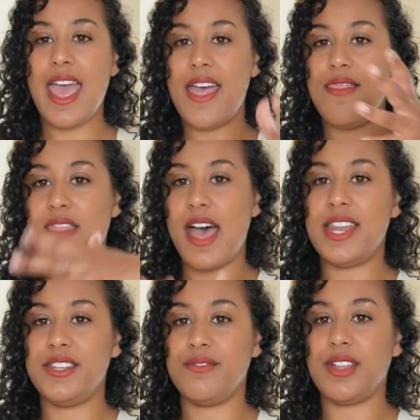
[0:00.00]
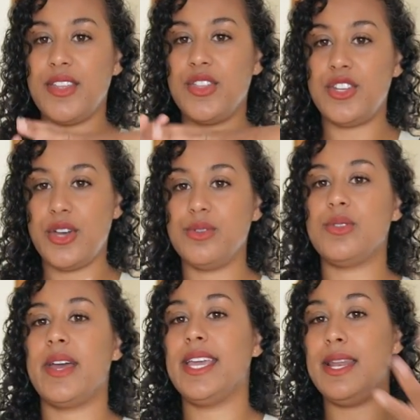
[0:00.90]
and then deflate the dough
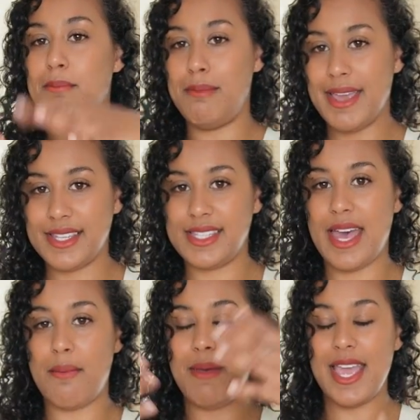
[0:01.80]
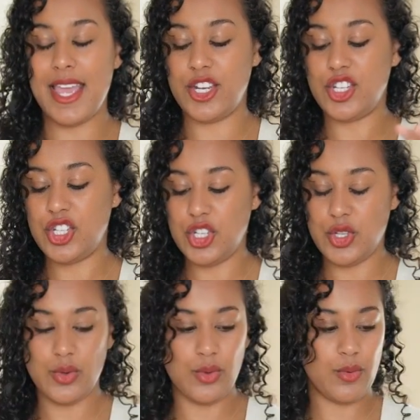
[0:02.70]
so I can mix them
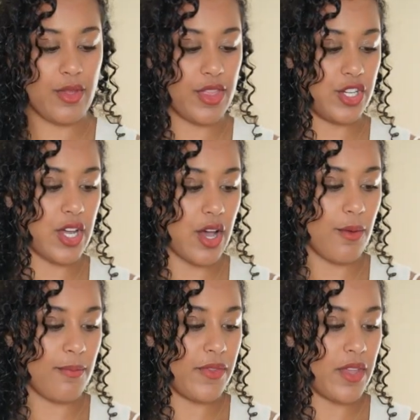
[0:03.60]
into the dough.